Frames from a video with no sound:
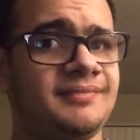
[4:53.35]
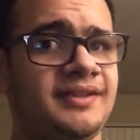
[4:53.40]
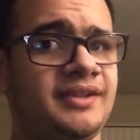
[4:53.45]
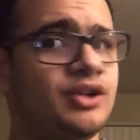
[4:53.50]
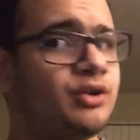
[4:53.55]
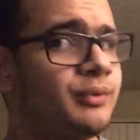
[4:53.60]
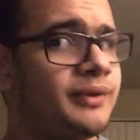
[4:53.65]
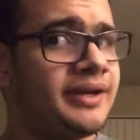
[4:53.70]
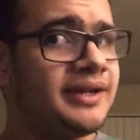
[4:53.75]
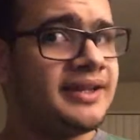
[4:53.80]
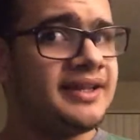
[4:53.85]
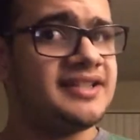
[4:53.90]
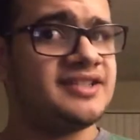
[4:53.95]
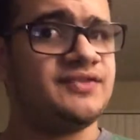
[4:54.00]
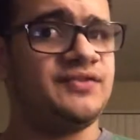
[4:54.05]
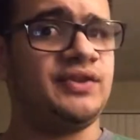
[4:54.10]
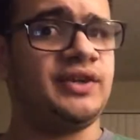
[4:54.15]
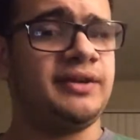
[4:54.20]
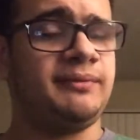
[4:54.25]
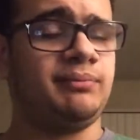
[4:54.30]
In a way,
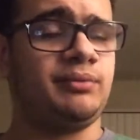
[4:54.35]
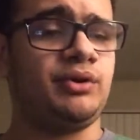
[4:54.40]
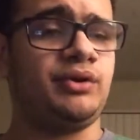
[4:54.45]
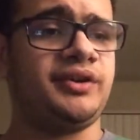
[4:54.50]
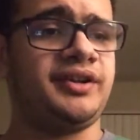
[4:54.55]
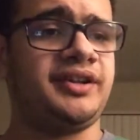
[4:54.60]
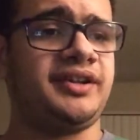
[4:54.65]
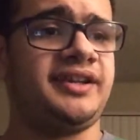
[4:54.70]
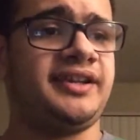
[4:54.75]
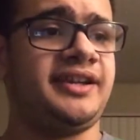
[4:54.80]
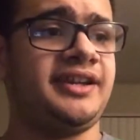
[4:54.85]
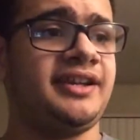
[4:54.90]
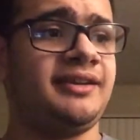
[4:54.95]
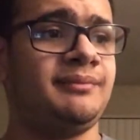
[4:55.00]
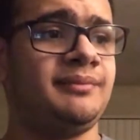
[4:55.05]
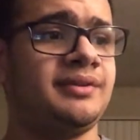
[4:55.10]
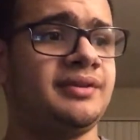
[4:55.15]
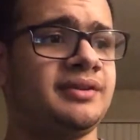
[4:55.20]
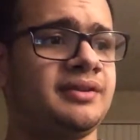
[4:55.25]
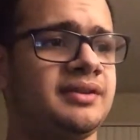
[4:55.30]
it's a very broken
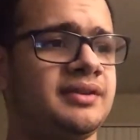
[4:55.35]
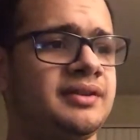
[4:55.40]
game.